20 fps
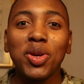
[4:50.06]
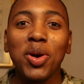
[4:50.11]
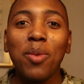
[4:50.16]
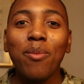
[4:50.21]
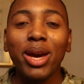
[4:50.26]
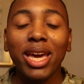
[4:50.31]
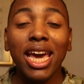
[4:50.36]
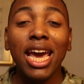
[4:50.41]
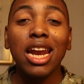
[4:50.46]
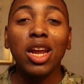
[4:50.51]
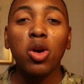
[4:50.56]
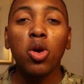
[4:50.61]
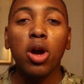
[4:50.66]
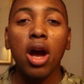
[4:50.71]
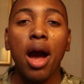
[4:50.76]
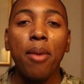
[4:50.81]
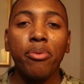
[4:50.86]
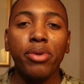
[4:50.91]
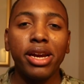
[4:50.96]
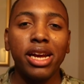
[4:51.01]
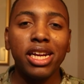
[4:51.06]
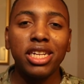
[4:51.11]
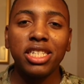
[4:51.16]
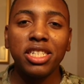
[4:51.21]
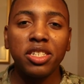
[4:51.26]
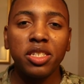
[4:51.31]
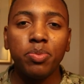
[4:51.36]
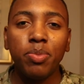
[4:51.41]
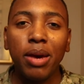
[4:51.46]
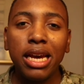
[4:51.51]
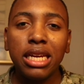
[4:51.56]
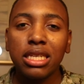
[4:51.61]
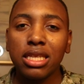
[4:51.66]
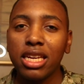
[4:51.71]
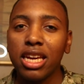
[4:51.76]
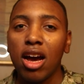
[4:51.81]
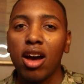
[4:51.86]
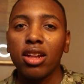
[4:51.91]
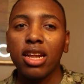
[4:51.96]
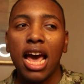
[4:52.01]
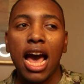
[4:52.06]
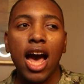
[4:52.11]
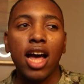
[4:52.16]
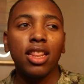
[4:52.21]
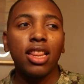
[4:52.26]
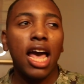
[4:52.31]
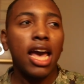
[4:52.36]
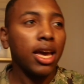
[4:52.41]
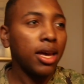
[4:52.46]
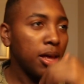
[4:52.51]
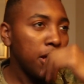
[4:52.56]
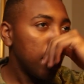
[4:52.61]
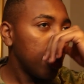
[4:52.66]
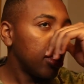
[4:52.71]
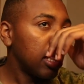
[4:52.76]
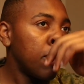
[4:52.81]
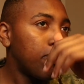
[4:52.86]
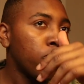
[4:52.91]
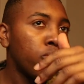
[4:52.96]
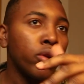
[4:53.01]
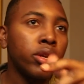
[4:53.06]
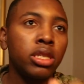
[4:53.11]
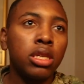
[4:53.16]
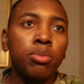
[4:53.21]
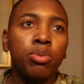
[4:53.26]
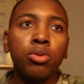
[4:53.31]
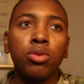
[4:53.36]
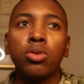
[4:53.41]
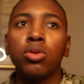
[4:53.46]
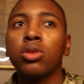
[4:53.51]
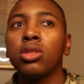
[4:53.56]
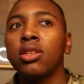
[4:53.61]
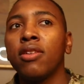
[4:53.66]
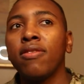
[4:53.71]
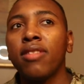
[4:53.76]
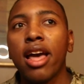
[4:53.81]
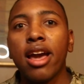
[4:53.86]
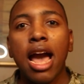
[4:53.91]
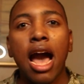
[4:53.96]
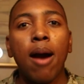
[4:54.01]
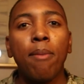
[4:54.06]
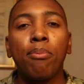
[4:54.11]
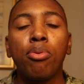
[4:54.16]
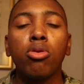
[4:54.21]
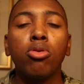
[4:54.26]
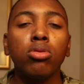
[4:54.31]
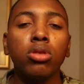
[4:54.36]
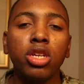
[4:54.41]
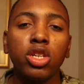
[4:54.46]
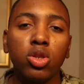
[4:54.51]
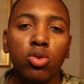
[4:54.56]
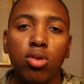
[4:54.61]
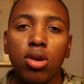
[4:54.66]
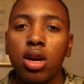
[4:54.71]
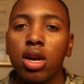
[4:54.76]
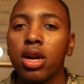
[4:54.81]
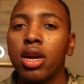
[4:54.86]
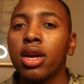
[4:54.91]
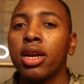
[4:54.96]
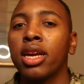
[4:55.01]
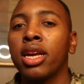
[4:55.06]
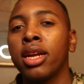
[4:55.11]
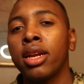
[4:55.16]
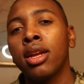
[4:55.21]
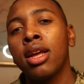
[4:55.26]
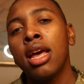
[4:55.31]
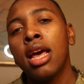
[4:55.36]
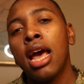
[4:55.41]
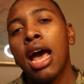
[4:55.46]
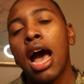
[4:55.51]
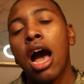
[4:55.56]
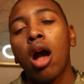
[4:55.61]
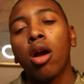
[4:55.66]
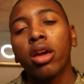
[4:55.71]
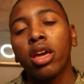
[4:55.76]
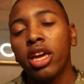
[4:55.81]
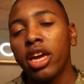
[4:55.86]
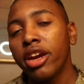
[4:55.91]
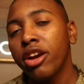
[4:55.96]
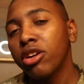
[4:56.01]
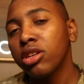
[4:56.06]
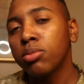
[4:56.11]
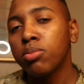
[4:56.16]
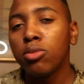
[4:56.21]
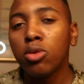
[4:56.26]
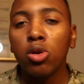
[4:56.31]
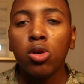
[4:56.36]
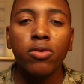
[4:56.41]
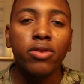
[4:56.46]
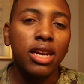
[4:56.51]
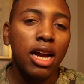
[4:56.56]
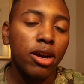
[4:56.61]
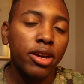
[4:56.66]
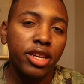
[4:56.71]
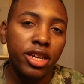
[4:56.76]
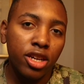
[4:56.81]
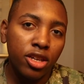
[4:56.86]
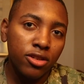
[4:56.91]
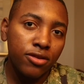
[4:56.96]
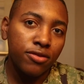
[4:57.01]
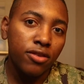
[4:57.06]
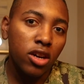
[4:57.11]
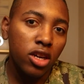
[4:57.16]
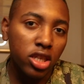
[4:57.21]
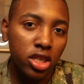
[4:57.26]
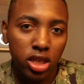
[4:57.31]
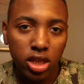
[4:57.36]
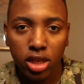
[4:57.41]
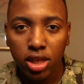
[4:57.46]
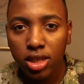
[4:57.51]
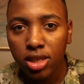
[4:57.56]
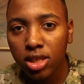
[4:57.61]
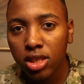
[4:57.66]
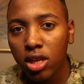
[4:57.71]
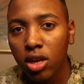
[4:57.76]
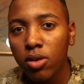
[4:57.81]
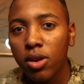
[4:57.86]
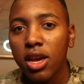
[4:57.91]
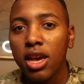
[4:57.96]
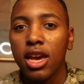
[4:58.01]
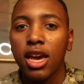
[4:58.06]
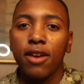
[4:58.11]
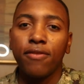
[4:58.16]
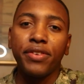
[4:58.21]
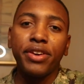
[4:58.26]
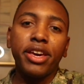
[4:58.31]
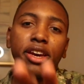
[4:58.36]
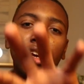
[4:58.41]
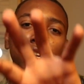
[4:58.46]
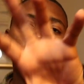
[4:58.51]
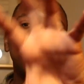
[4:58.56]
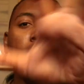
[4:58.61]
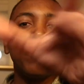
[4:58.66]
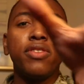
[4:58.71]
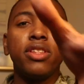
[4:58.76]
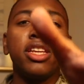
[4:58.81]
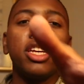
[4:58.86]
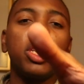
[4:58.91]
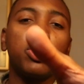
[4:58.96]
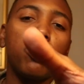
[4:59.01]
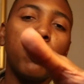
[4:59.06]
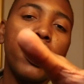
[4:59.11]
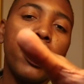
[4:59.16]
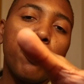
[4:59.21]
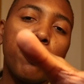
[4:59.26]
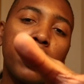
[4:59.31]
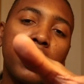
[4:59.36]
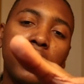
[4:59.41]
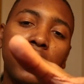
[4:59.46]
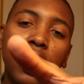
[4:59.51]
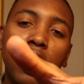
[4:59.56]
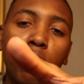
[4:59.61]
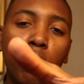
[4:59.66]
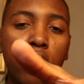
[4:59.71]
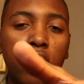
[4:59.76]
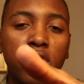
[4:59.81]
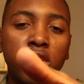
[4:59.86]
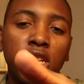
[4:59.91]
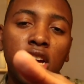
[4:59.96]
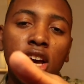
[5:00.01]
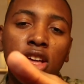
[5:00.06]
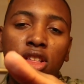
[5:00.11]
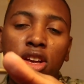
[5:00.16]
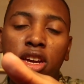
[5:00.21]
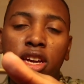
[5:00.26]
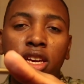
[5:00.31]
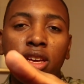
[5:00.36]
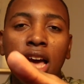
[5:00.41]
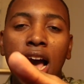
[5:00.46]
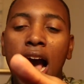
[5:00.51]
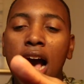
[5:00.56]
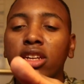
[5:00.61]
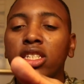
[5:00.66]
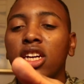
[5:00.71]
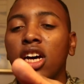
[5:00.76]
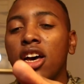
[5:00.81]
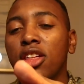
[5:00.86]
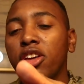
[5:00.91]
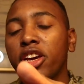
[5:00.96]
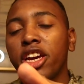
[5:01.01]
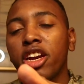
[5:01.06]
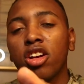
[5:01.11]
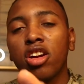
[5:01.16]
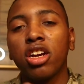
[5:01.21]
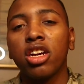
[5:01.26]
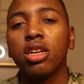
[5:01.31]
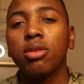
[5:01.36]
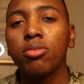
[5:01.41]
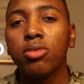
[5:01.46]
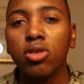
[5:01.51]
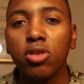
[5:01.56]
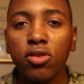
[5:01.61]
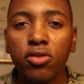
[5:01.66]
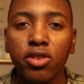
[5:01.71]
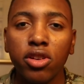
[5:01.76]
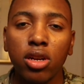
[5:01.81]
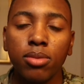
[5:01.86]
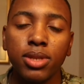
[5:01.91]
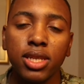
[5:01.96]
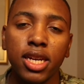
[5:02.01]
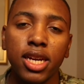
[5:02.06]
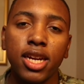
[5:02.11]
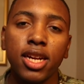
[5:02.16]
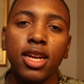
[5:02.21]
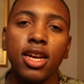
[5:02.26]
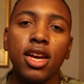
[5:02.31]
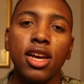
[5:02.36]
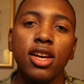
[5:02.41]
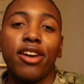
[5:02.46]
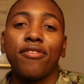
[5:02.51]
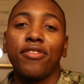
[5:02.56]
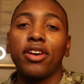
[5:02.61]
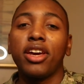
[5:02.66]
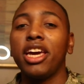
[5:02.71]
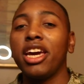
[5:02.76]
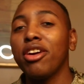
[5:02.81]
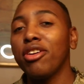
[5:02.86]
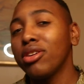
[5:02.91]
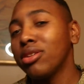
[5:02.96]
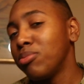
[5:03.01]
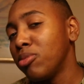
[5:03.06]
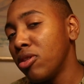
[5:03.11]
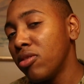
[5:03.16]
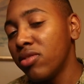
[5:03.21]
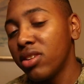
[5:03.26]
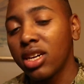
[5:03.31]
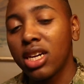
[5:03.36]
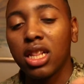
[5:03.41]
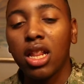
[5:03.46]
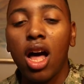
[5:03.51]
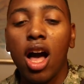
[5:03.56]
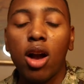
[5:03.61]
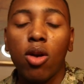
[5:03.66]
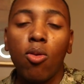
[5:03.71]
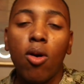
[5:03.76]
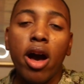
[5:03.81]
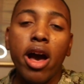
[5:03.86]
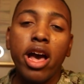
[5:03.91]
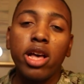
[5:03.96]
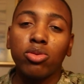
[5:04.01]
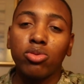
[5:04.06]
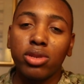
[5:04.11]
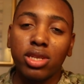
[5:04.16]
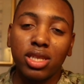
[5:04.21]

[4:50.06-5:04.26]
So mechanical comprehension is basically on how like the principles of like how pulleys work and how gears move and how gears function. So if a gear is moving this way, what is that, where is the other, how's the other gear gonna move? You know what I'm saying? If a gear is moving clockwise,